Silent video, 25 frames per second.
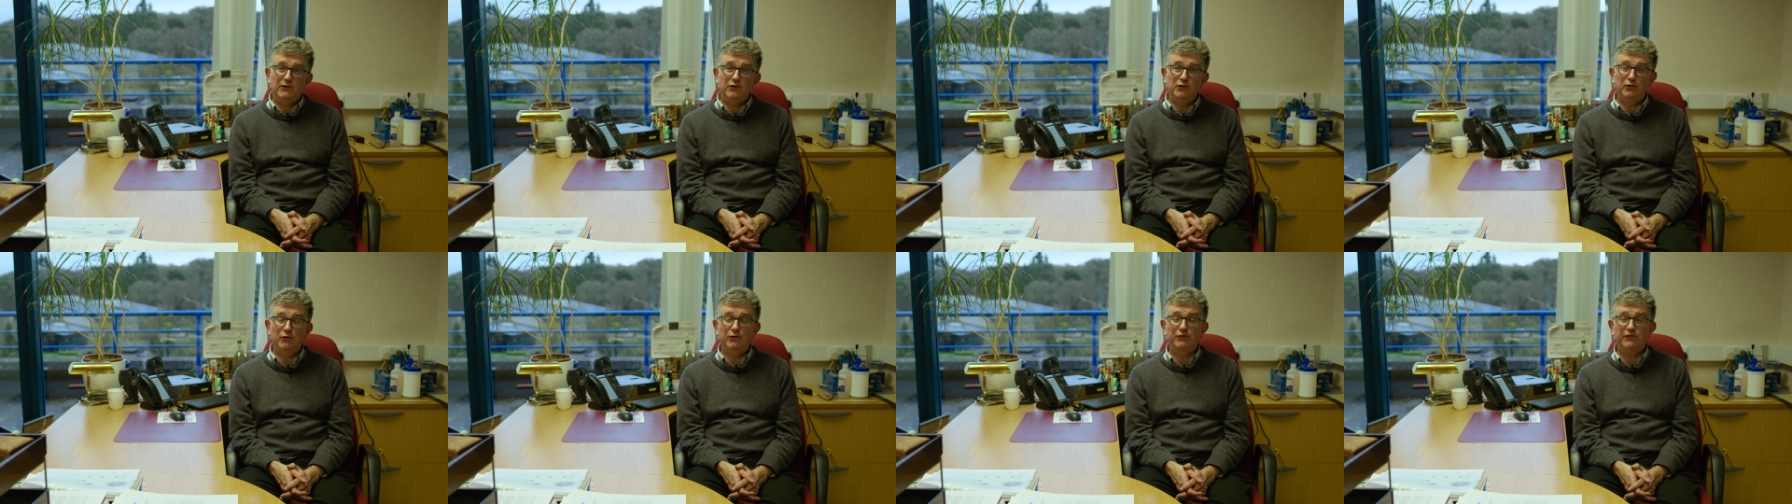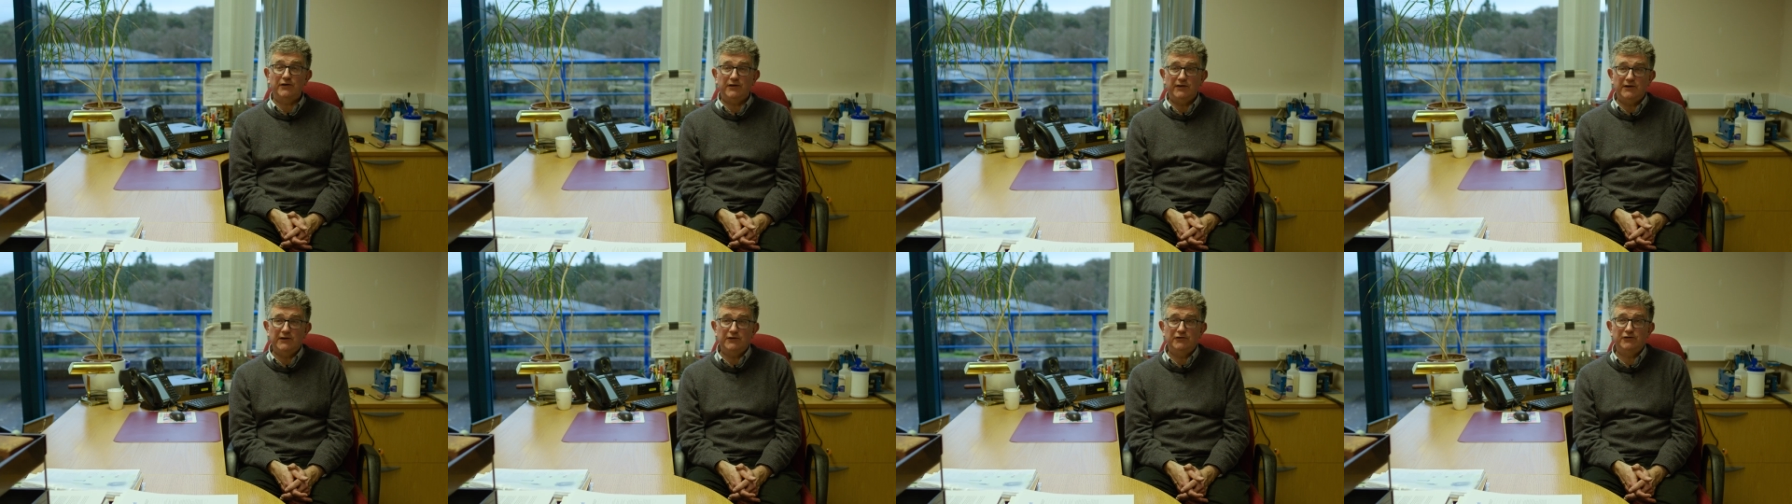
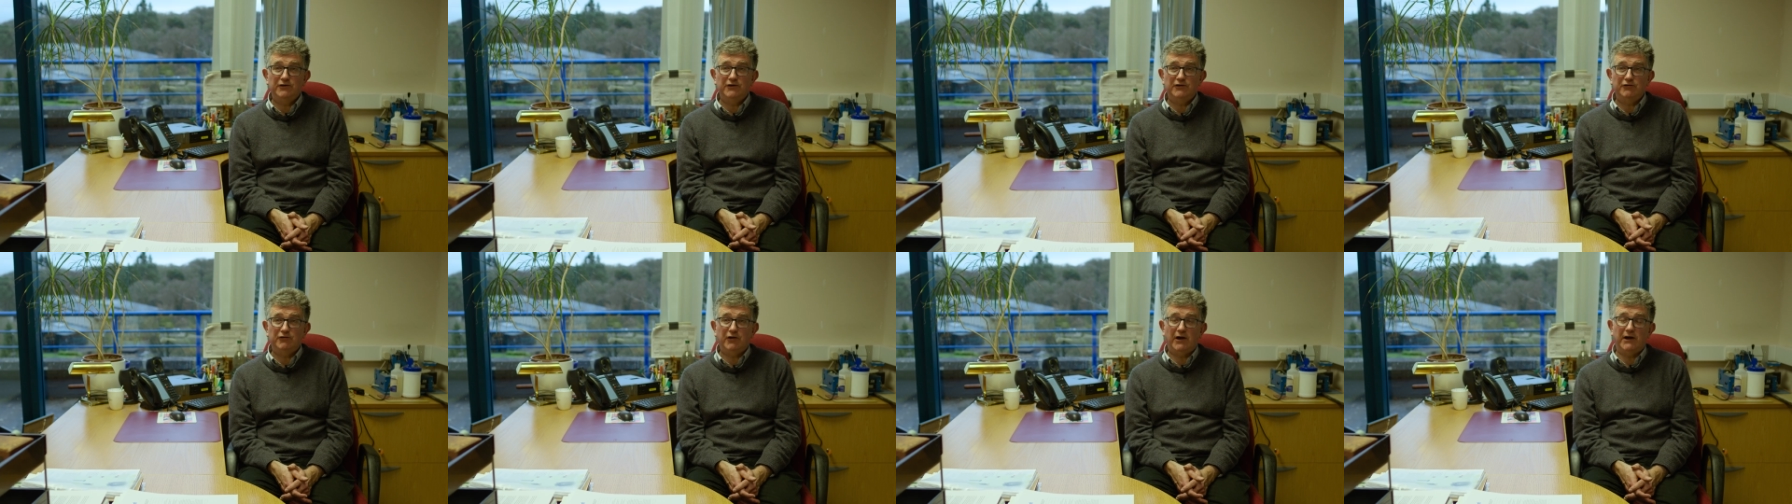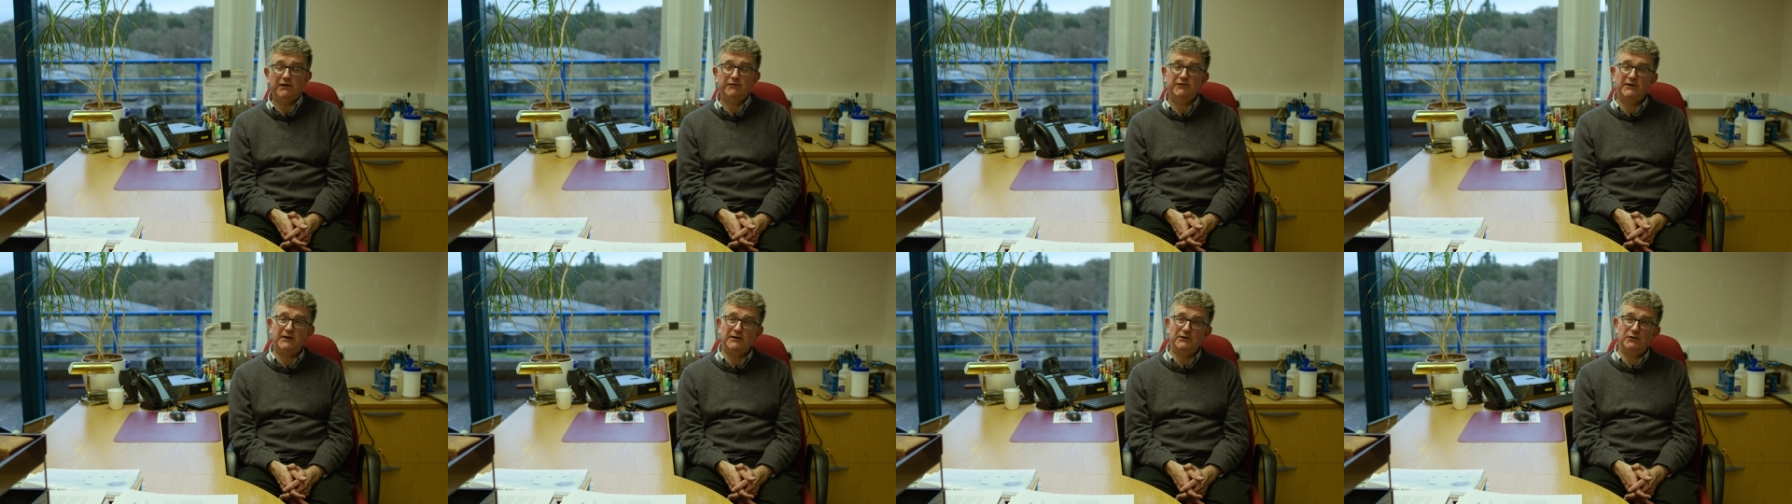using the gene
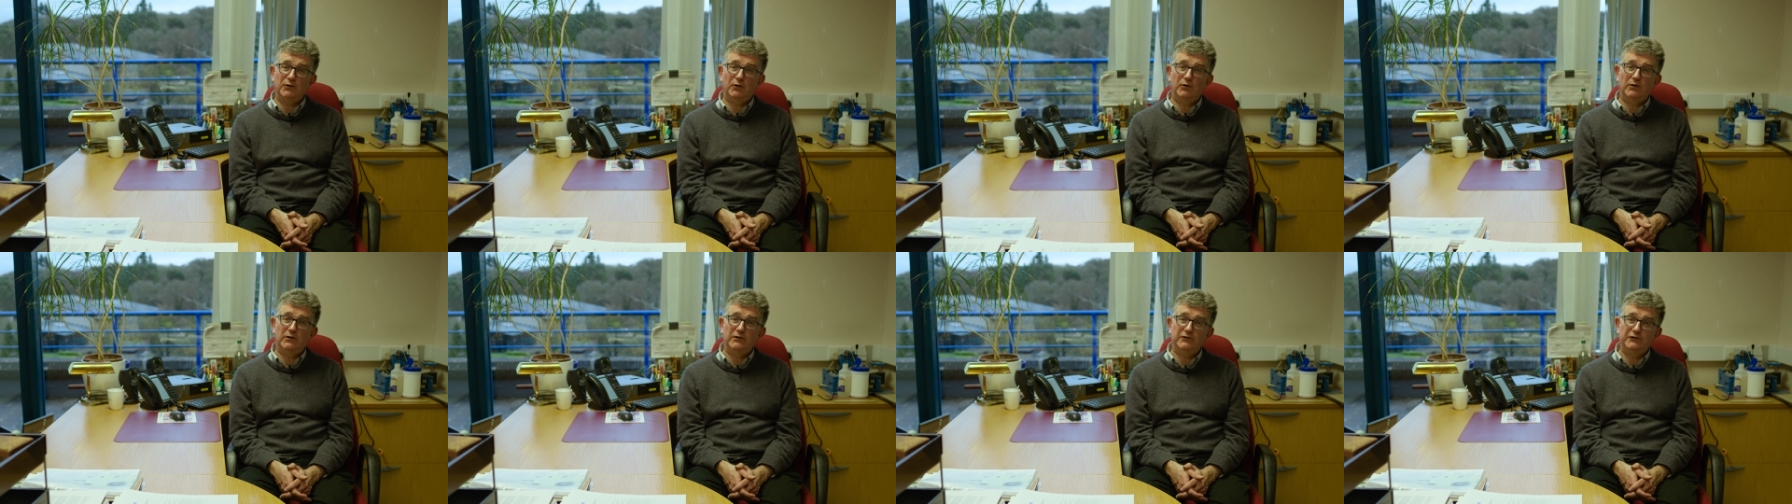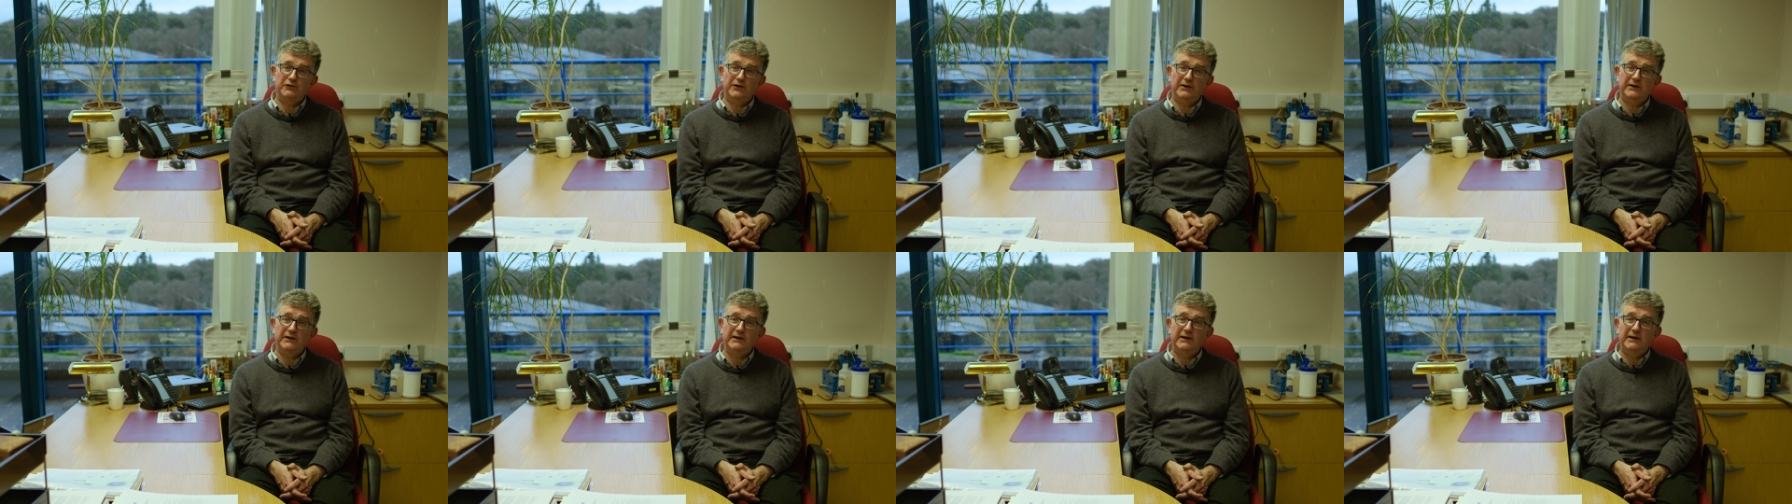drive
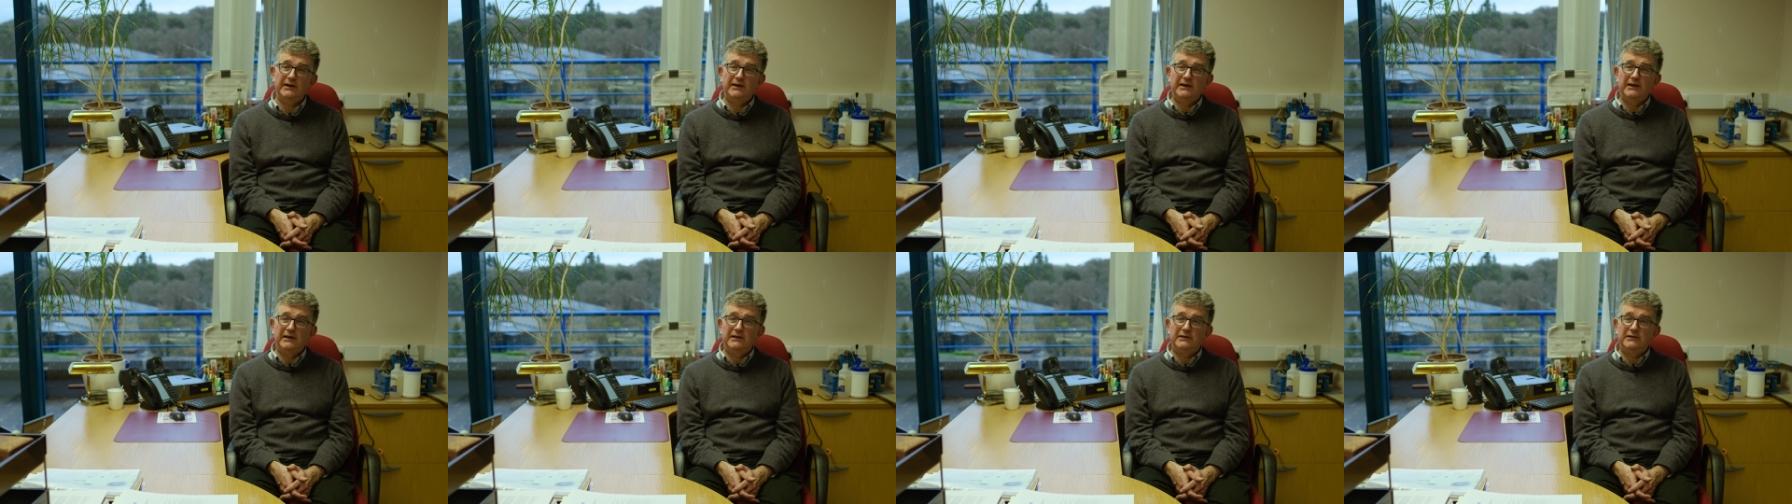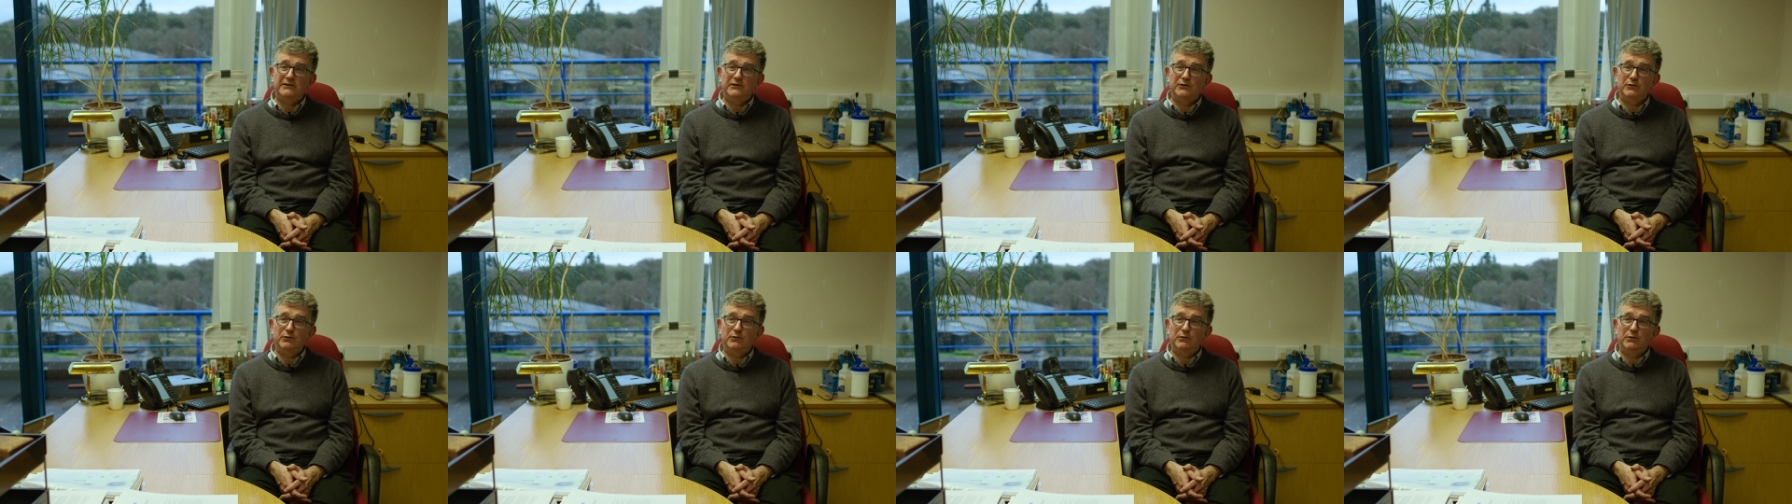technology
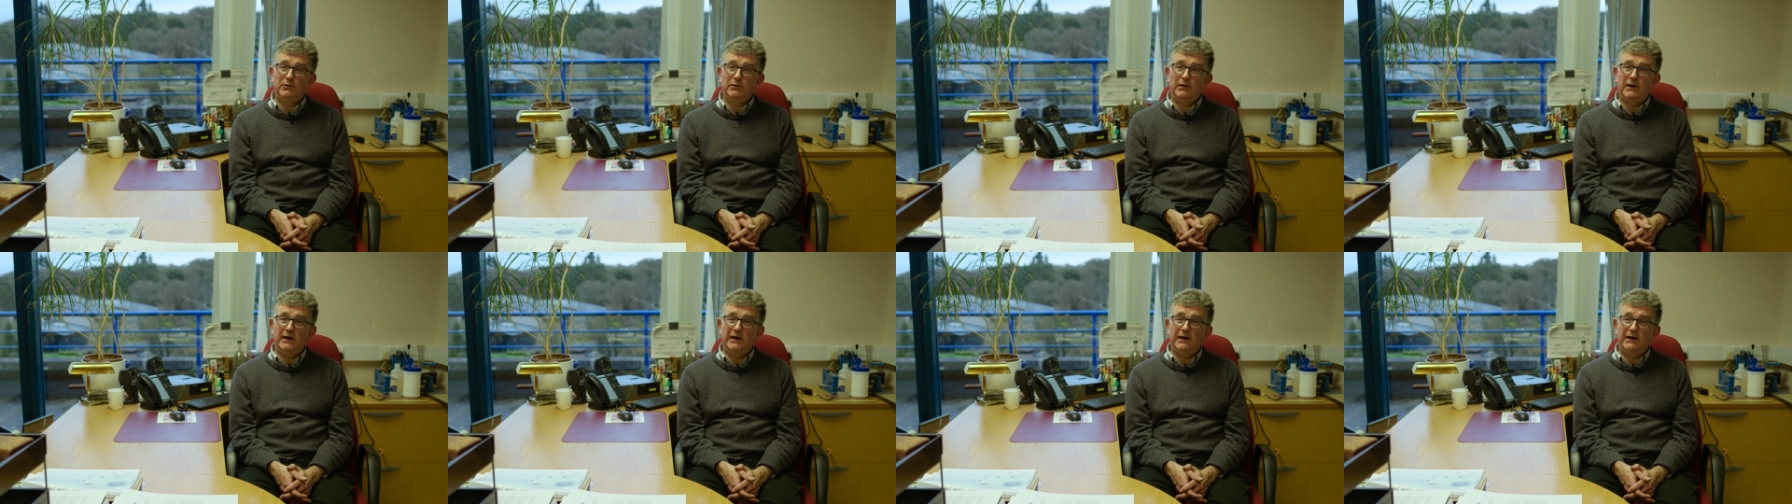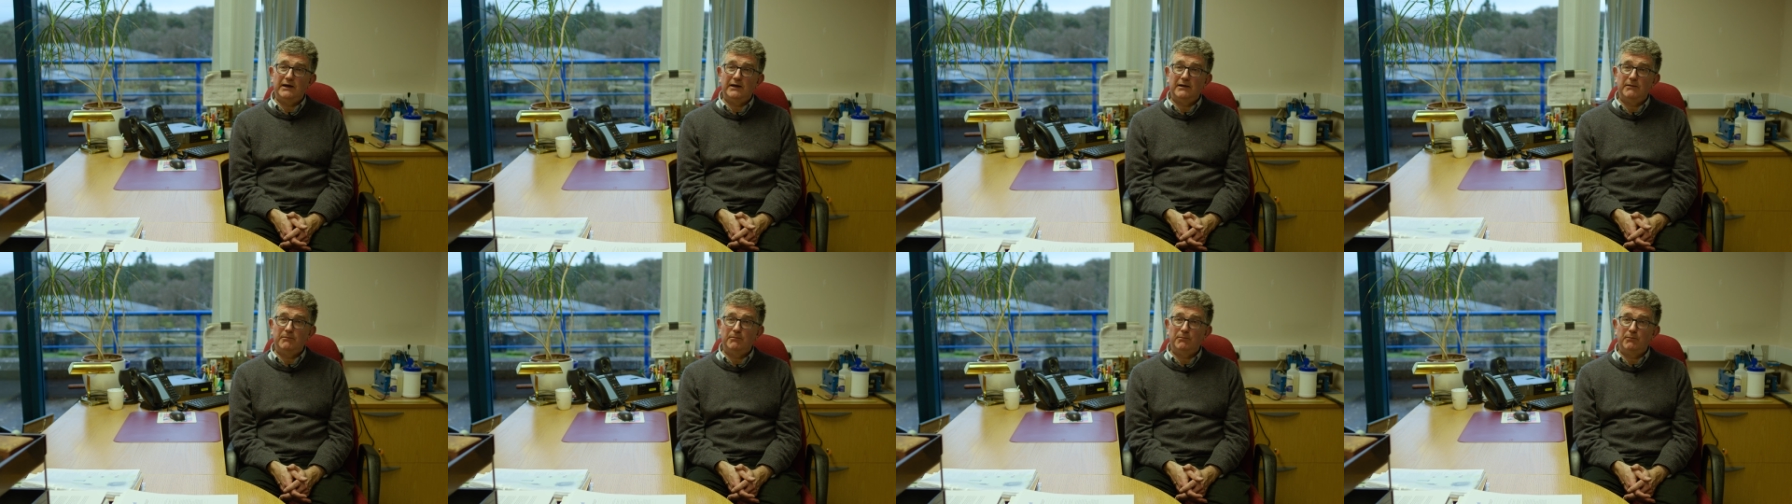to
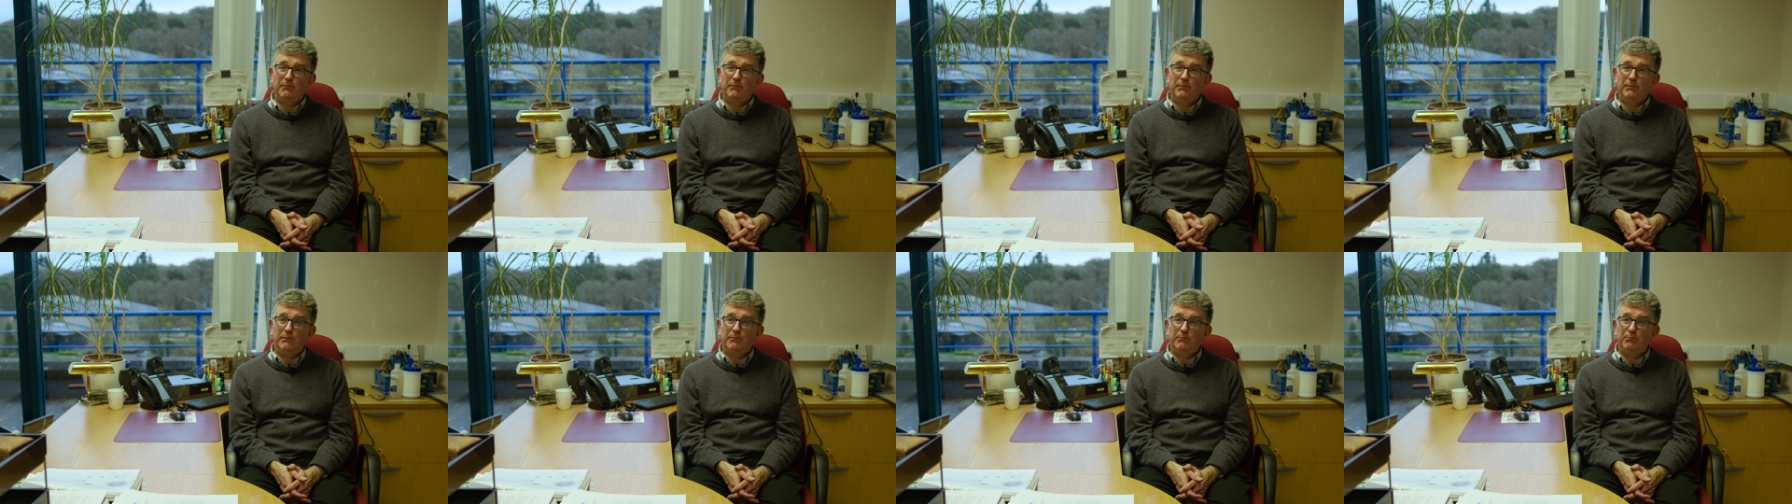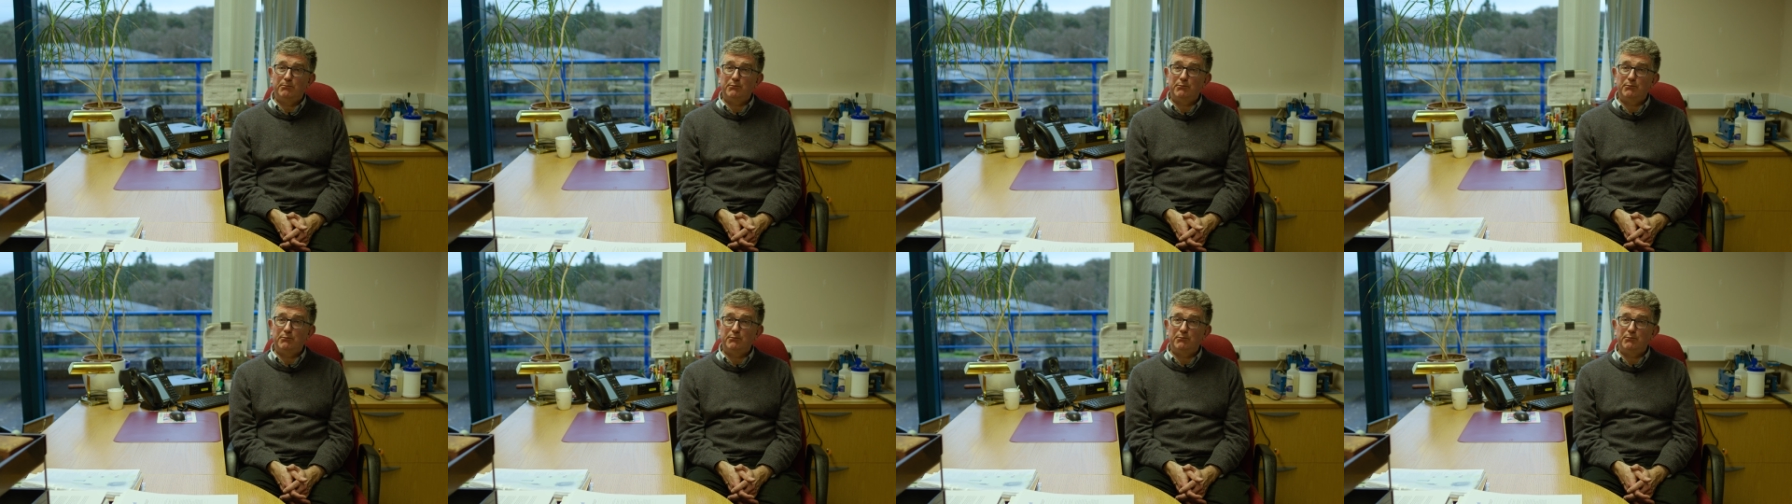um,